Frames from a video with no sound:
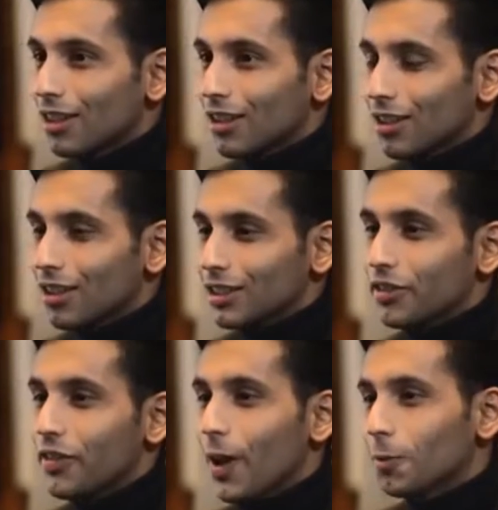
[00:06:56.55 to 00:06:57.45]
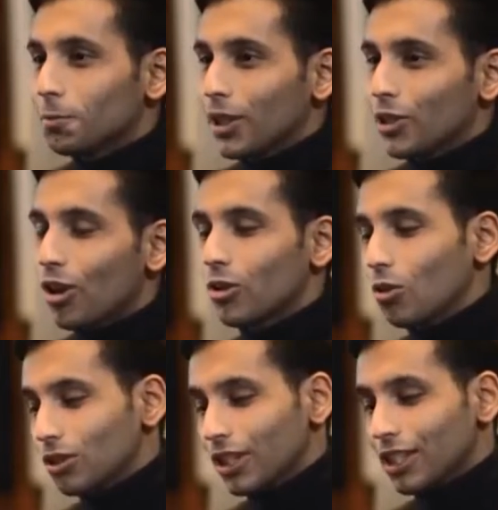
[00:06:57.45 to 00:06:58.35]
Uh, they've helped me not
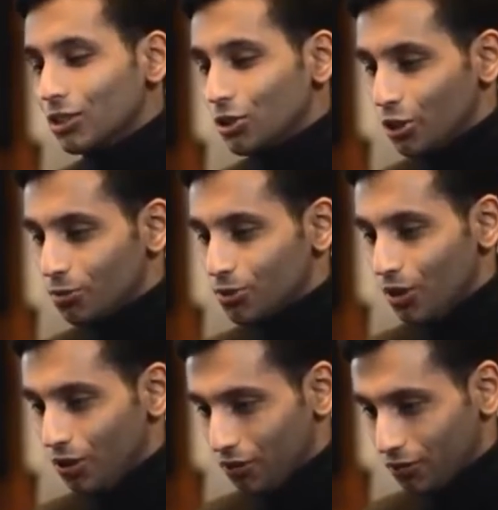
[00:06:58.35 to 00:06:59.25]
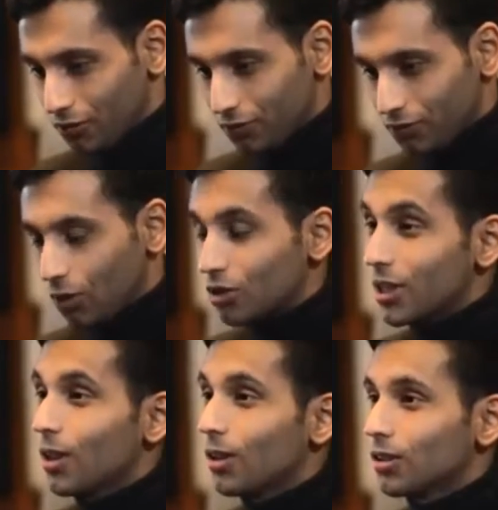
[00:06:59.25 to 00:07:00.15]
only in terms of
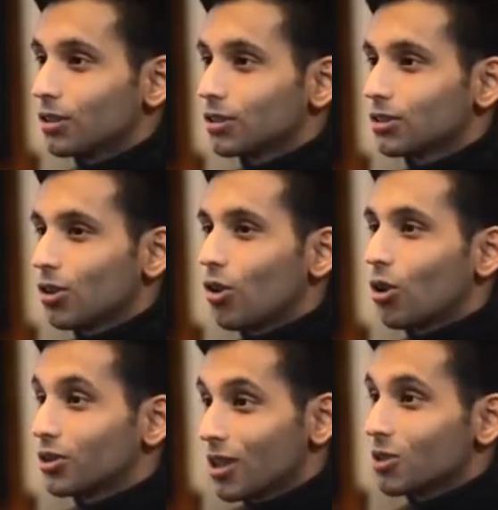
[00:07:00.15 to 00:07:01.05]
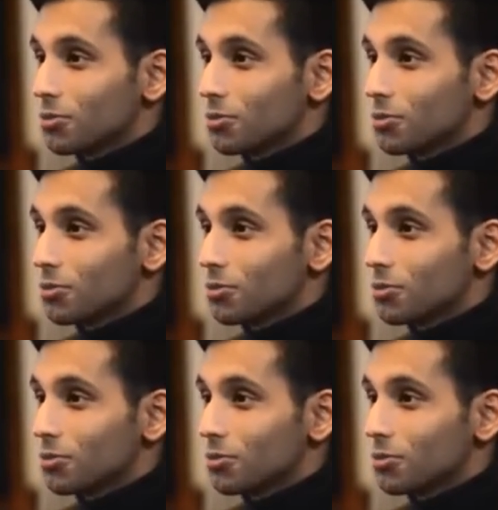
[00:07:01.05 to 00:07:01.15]
hotels or hotels